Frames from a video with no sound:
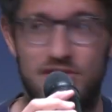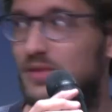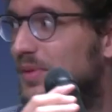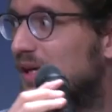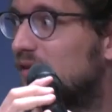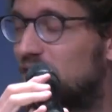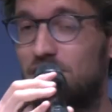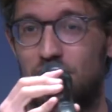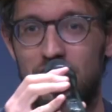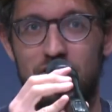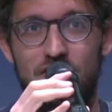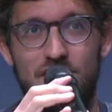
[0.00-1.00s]
typical
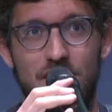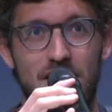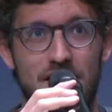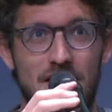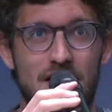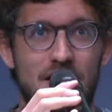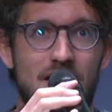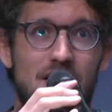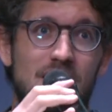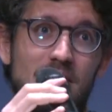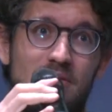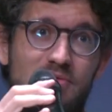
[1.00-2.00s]
software industry.
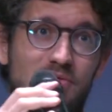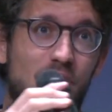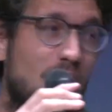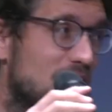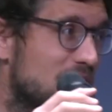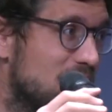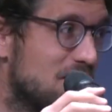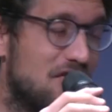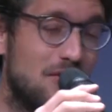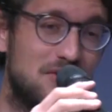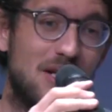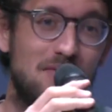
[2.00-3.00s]

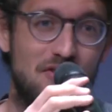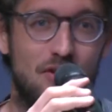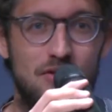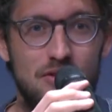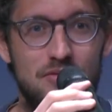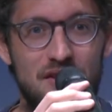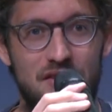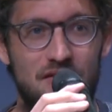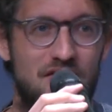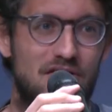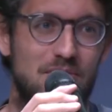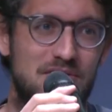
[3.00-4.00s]
Sometimes for good
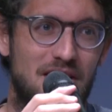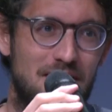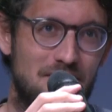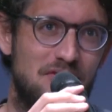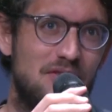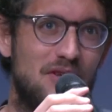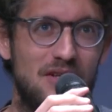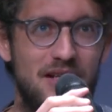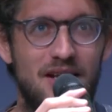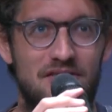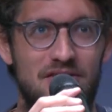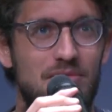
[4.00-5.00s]
reason, sometimes for
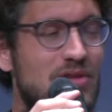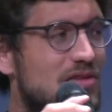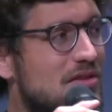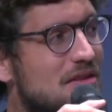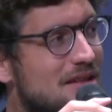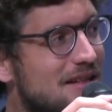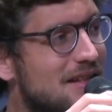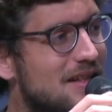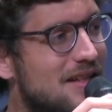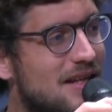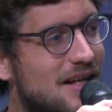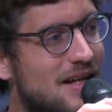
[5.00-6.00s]
legacy reason.
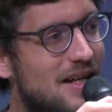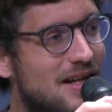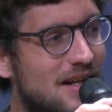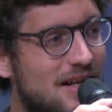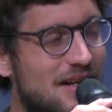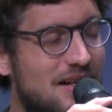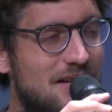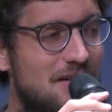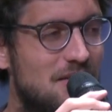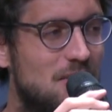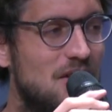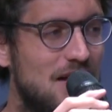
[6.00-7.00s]

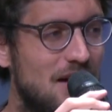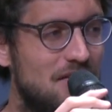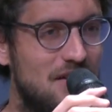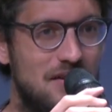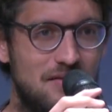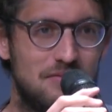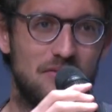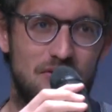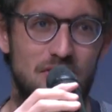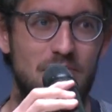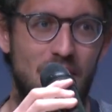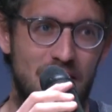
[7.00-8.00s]
But I think
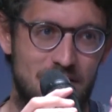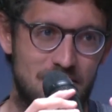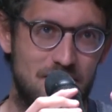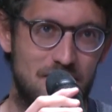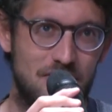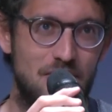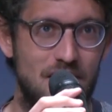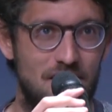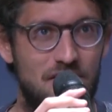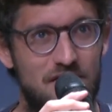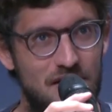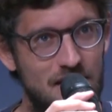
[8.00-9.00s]
the world really
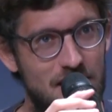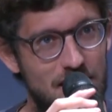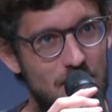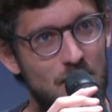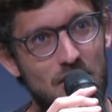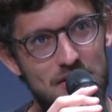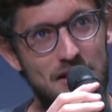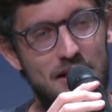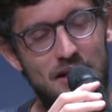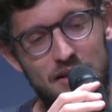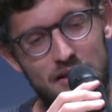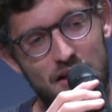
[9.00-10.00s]
thinking about
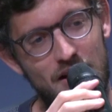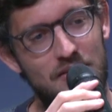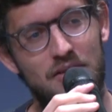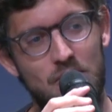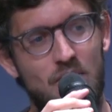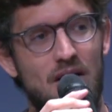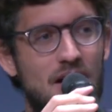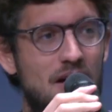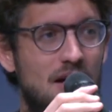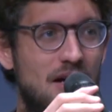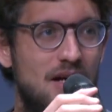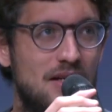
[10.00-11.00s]
AI
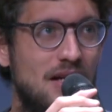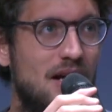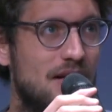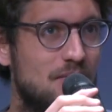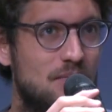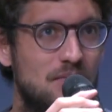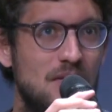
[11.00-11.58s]
everywhere and